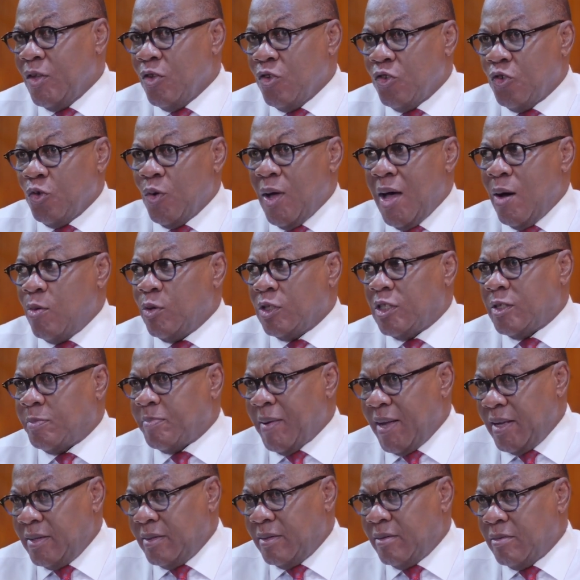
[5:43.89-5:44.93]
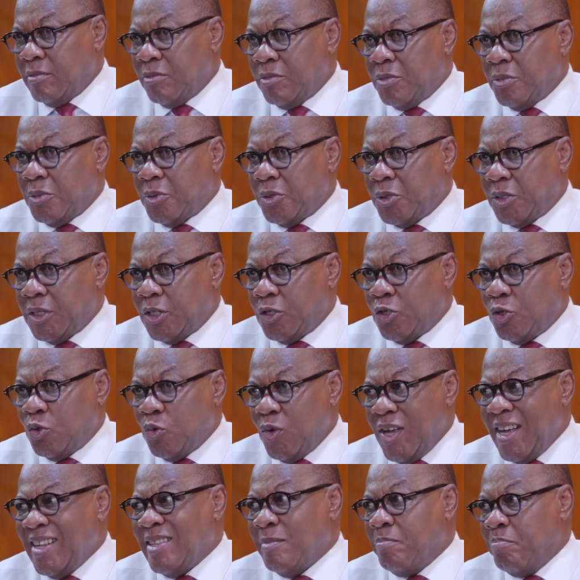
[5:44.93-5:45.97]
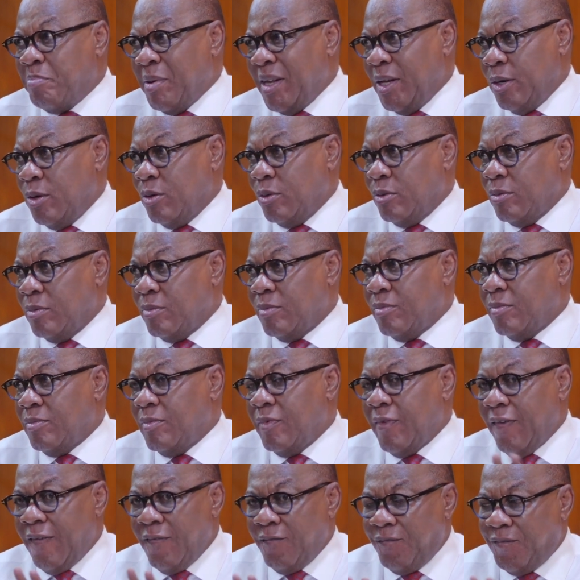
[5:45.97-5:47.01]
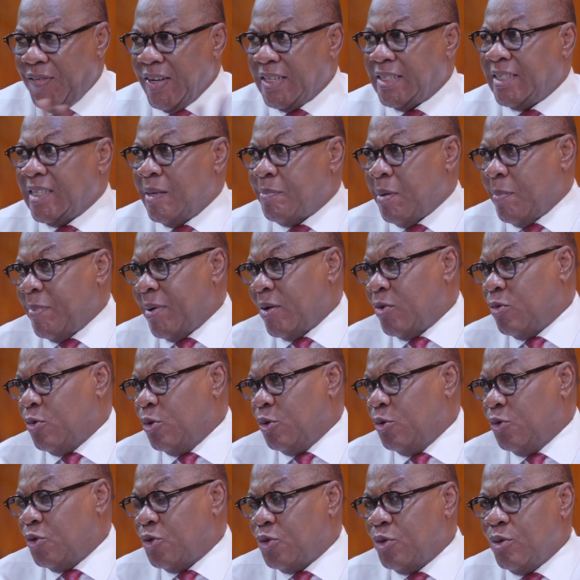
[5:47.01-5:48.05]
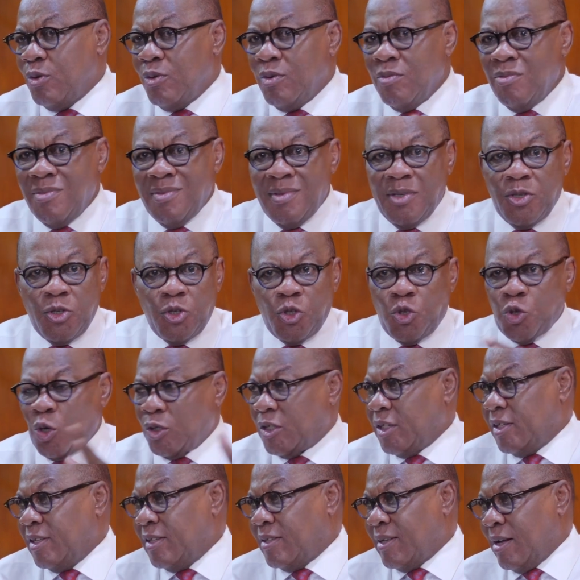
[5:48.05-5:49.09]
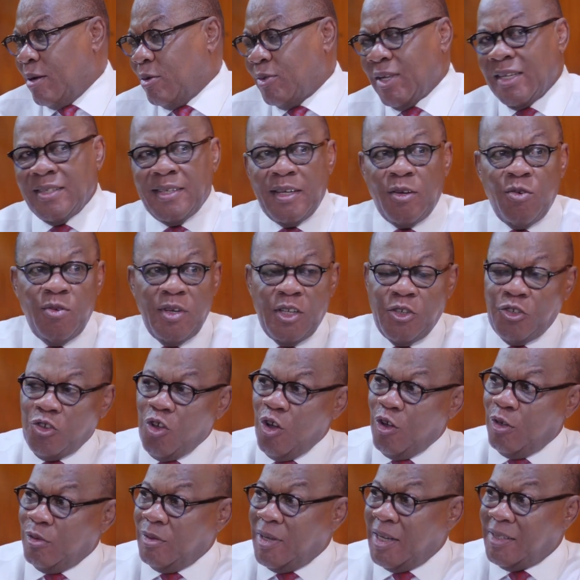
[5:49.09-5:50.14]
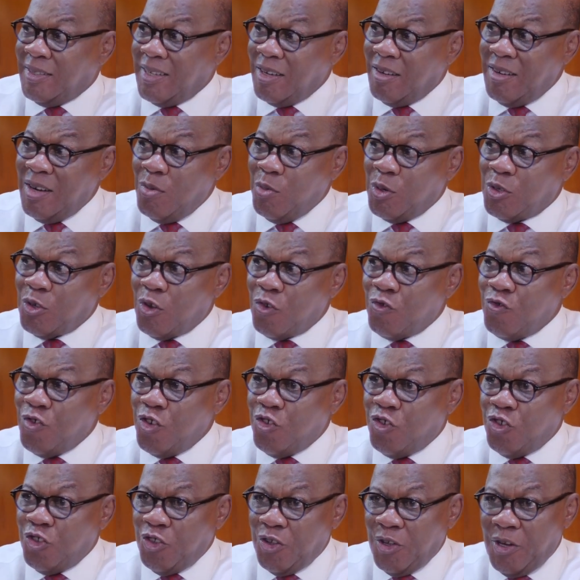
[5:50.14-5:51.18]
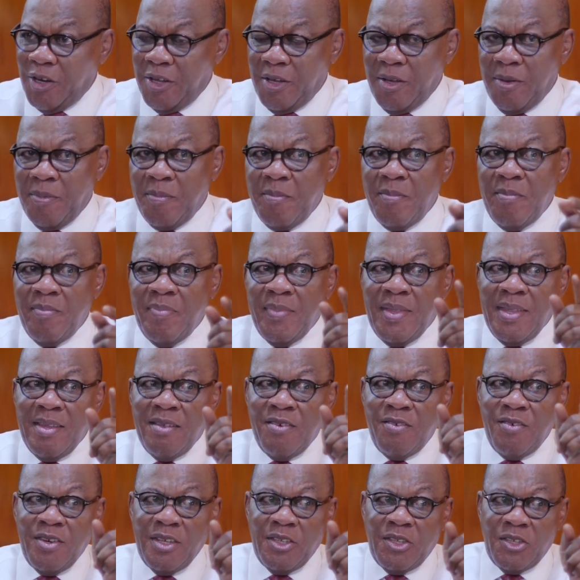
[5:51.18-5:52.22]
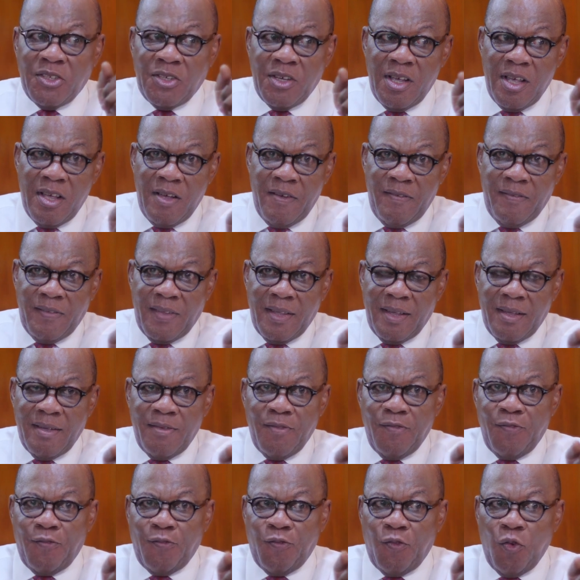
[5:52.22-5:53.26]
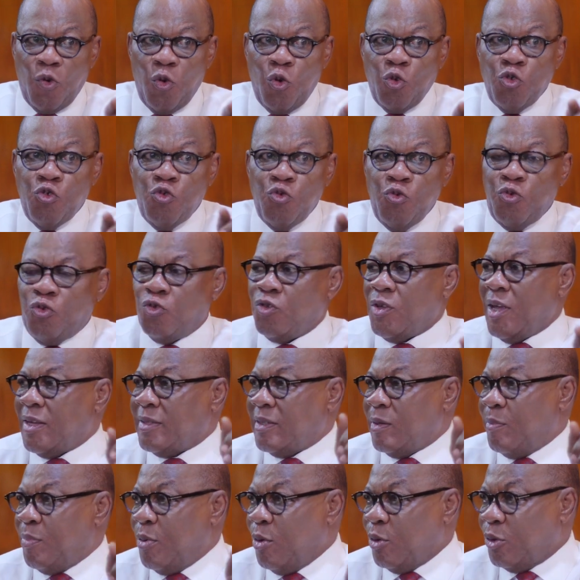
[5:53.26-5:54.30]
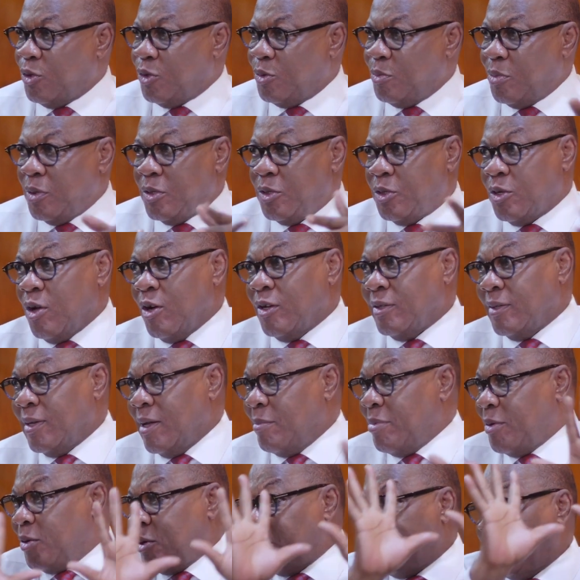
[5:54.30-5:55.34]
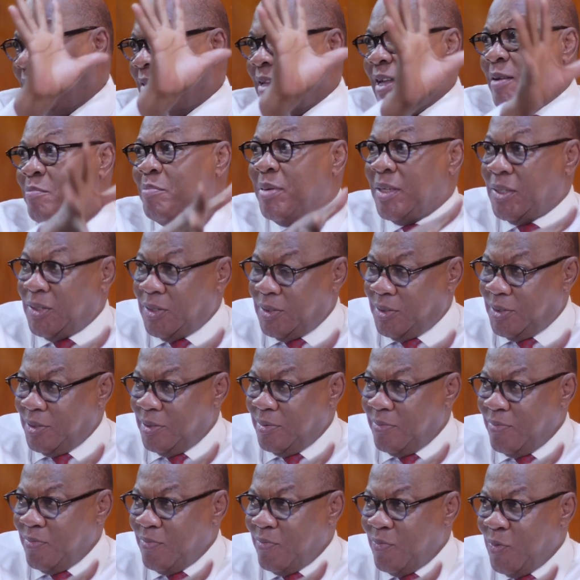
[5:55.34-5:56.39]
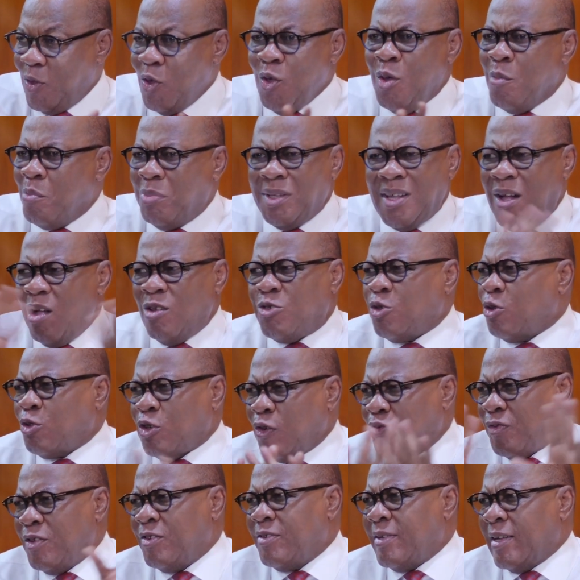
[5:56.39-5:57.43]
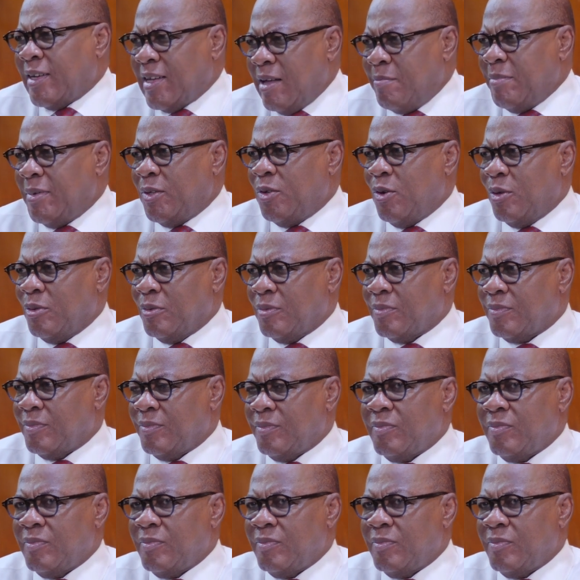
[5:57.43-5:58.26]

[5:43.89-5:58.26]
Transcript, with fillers: So I would spend six to eight billion fixing the Apapa roads, sorting it out. Ajegunle is gone. Ajegunle was originally reserved for use as a port, but it's gone now because it's not a big city. But there are all sorts of things that can be done.